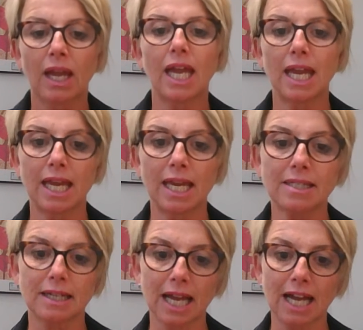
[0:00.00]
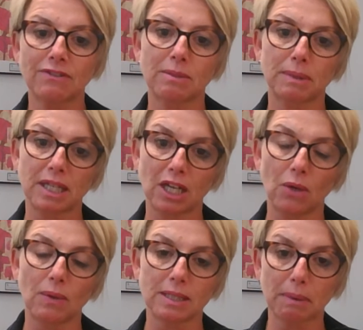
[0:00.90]
It is have to be
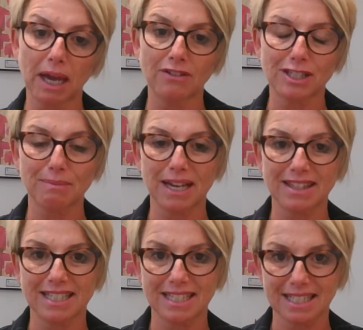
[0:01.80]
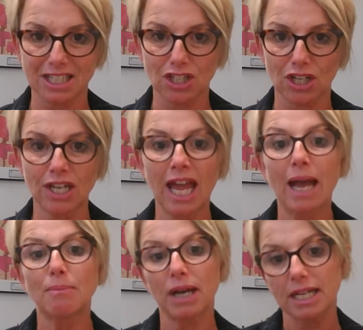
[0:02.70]
you as parents that make the decision,
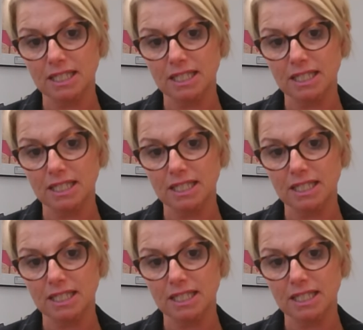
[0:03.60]
but